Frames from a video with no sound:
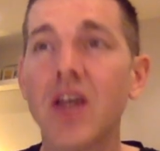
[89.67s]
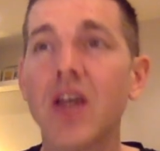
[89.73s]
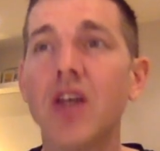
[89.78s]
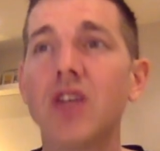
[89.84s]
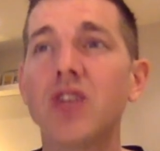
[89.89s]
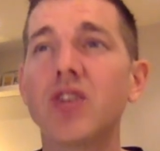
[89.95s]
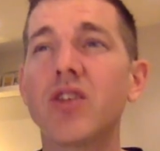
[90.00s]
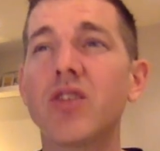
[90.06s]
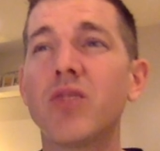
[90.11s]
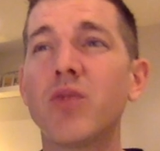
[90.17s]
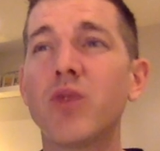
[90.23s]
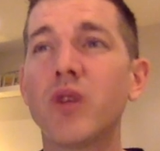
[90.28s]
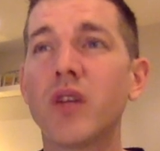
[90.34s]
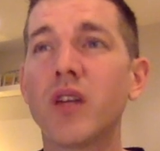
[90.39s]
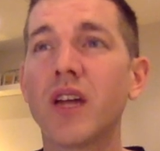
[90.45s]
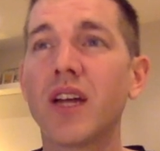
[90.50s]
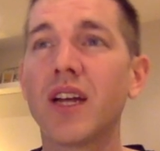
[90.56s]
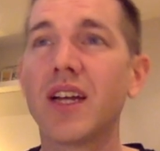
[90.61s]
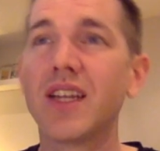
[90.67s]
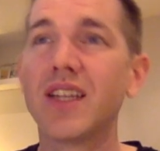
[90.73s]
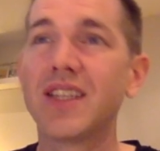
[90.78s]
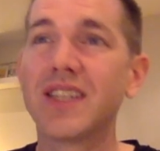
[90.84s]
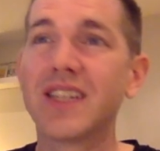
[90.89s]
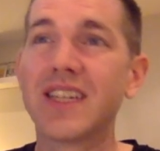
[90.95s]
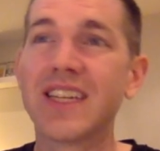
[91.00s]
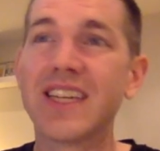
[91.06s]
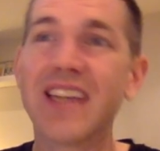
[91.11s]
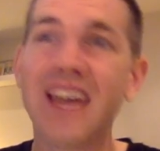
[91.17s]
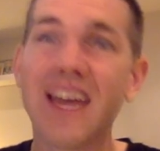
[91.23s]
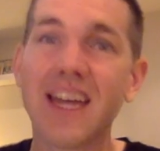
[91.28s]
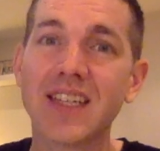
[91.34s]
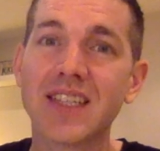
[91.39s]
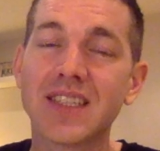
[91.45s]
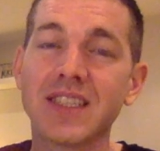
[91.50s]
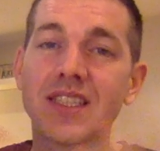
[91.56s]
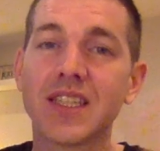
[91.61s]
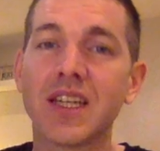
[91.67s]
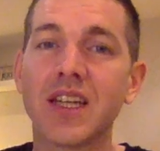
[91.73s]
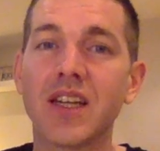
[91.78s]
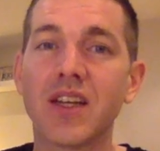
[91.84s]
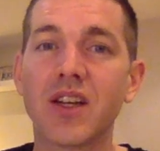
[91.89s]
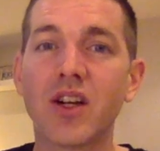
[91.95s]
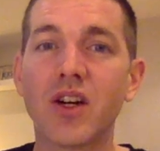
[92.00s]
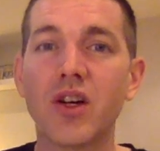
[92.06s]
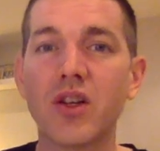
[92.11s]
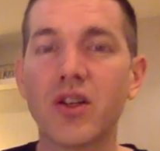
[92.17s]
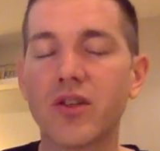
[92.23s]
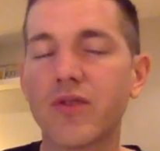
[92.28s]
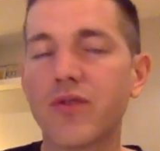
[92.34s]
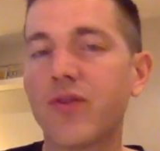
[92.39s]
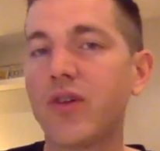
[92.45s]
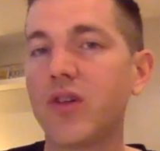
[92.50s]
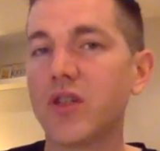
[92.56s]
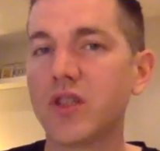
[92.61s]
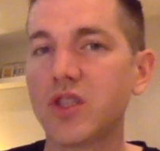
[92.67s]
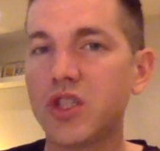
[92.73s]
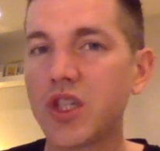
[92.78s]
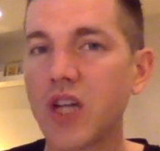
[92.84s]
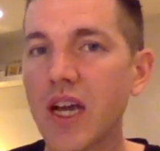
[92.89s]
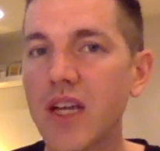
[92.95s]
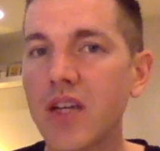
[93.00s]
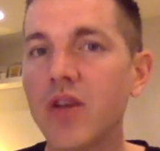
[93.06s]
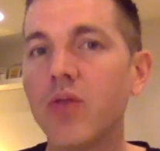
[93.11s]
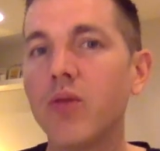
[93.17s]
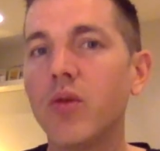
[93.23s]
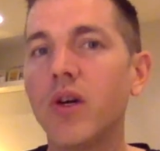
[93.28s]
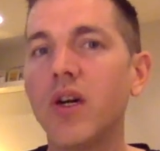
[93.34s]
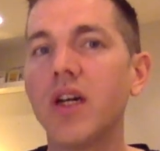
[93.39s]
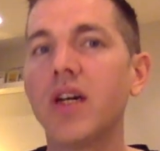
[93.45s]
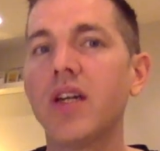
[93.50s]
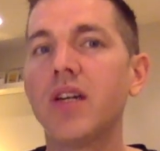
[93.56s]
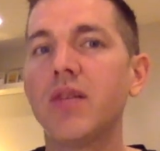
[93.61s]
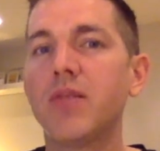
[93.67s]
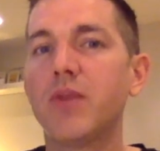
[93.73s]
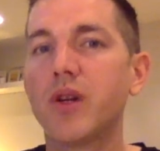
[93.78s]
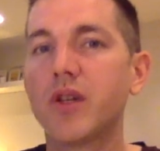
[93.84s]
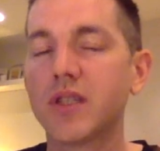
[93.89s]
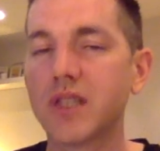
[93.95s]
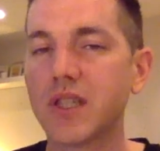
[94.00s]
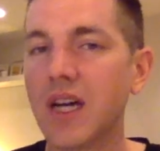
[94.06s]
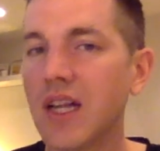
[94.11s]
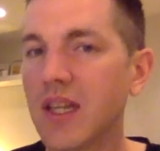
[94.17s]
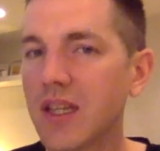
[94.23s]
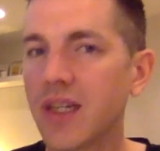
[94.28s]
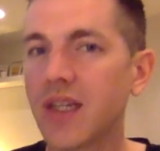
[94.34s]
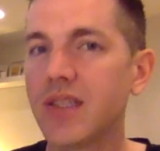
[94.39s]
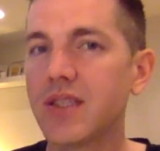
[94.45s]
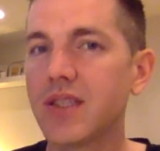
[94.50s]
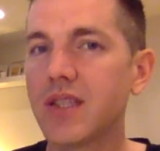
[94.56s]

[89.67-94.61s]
so you're more likely to get colourful, genuine personalities